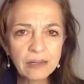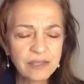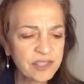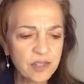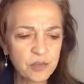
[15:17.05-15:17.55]

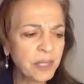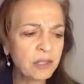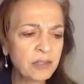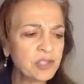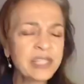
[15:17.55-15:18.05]
He says,
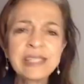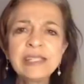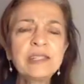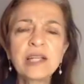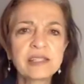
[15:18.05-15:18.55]
because this
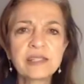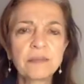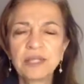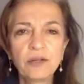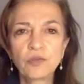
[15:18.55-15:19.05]
is not
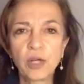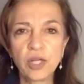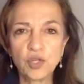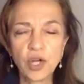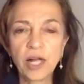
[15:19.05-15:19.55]
something for
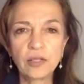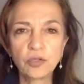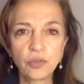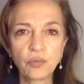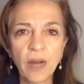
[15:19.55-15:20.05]
a
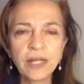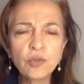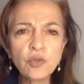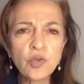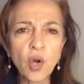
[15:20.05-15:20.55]
child to write.
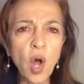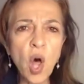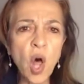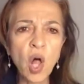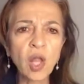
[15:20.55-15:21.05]
Those are
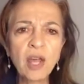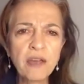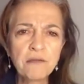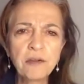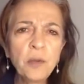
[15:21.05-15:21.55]
all
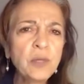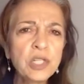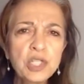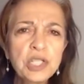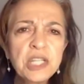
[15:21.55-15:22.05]

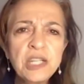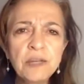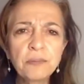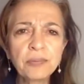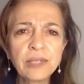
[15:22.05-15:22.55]
very
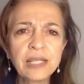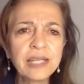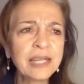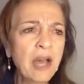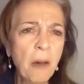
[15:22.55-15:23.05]

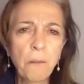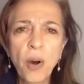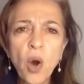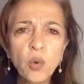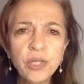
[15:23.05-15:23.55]
deeply
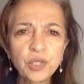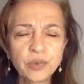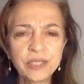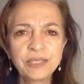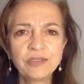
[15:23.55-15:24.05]

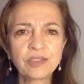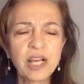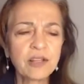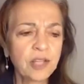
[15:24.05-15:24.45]
poetries.